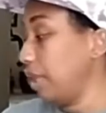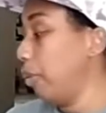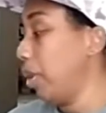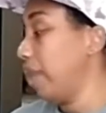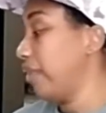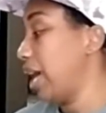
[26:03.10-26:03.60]

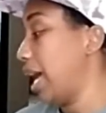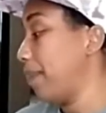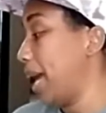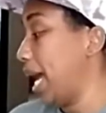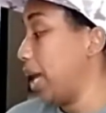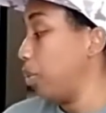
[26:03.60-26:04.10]
But whenever
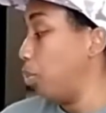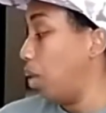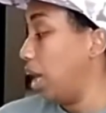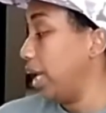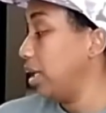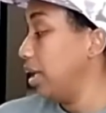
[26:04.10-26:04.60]
I buy
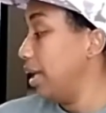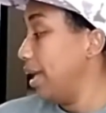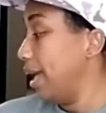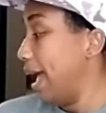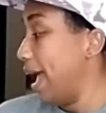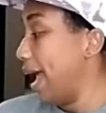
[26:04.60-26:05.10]
one
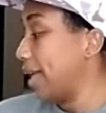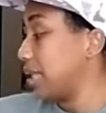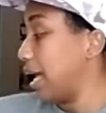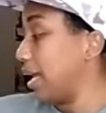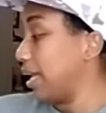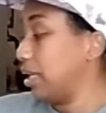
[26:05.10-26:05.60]
app,
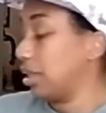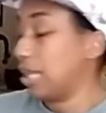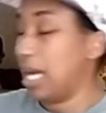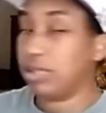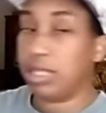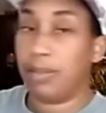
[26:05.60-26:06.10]
I get a
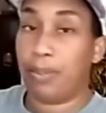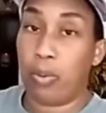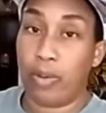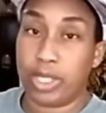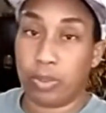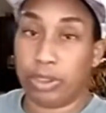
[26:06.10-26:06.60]
thousand
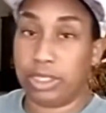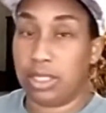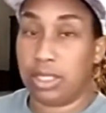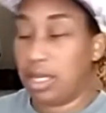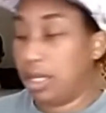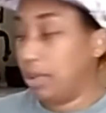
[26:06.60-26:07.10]
points, which is
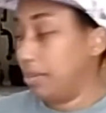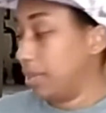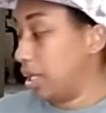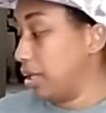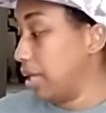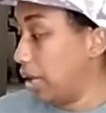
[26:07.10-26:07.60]
a, um,
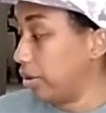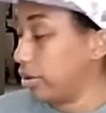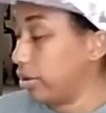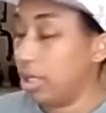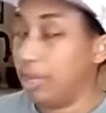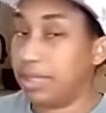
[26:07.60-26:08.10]

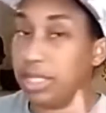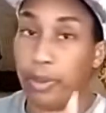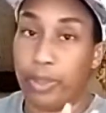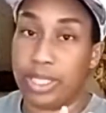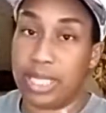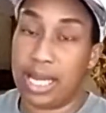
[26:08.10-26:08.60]
dollar up to
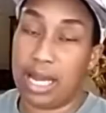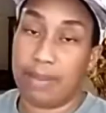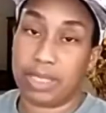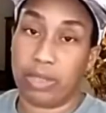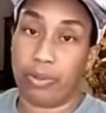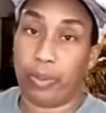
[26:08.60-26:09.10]
three
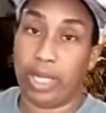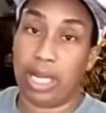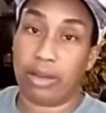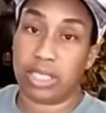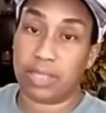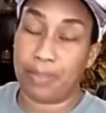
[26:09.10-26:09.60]
times. So three
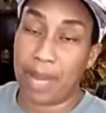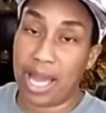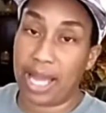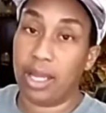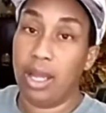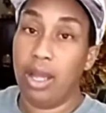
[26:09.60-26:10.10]
dollars
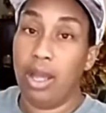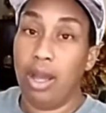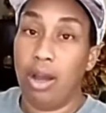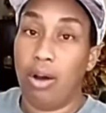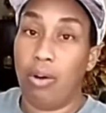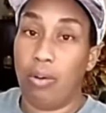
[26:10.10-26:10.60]
back
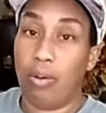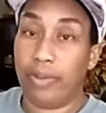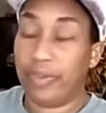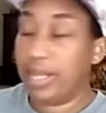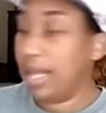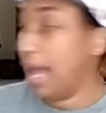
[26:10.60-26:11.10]

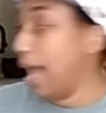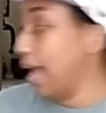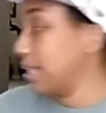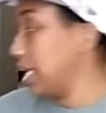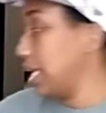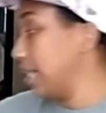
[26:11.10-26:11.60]
on the
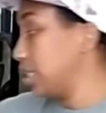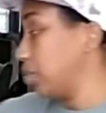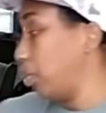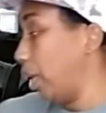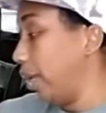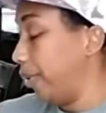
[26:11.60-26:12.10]
apps as
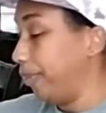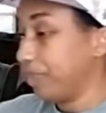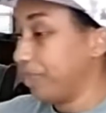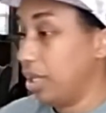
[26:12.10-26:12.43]
well.